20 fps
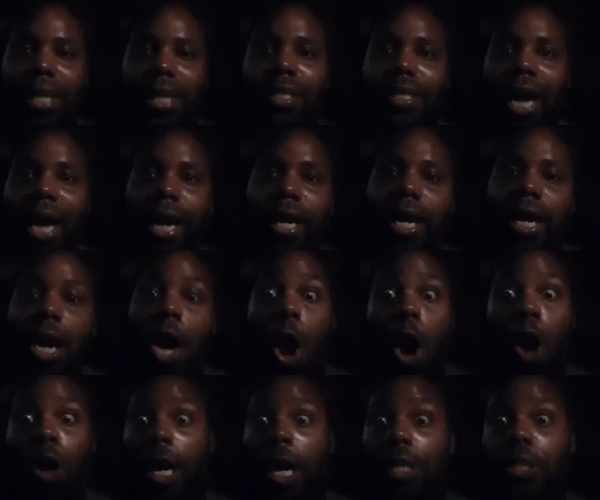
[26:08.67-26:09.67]
say,
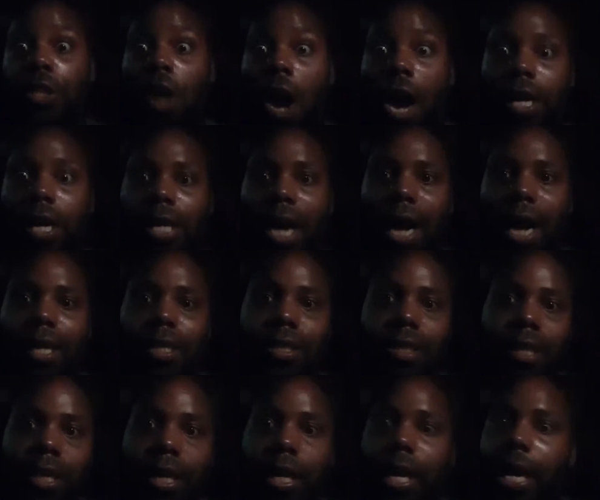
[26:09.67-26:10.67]
oh, that's dark knowledge.
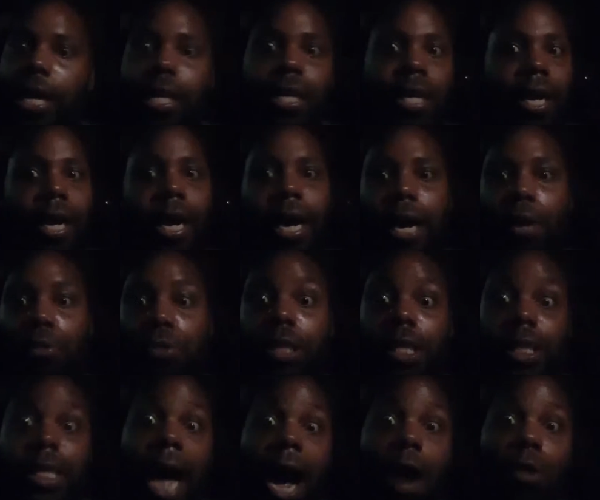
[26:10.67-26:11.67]
Yeah, it was
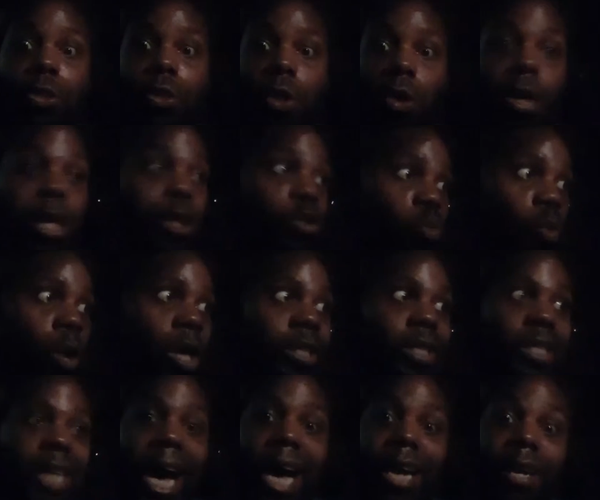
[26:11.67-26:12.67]
just I was on this one
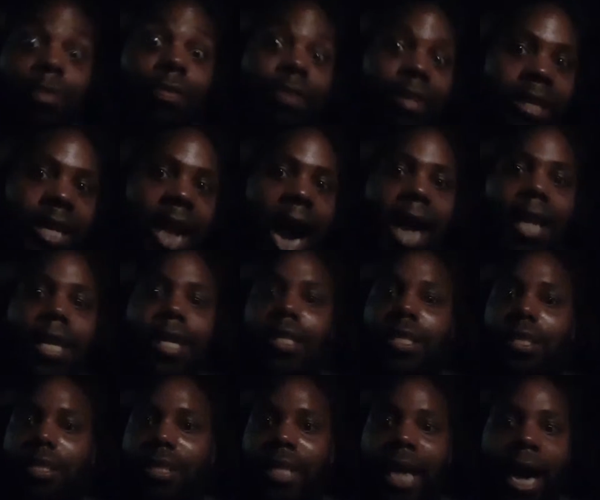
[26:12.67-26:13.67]
side of
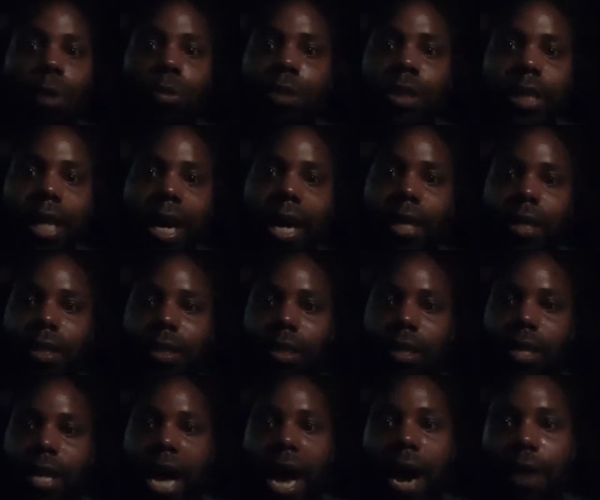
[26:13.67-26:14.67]
knowledge. That was it.
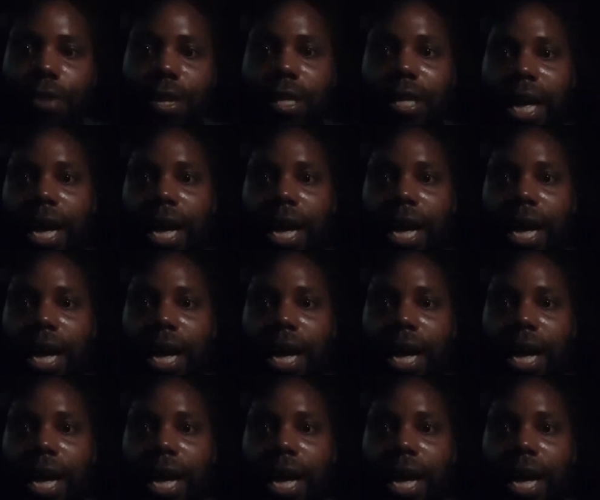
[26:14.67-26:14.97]
Every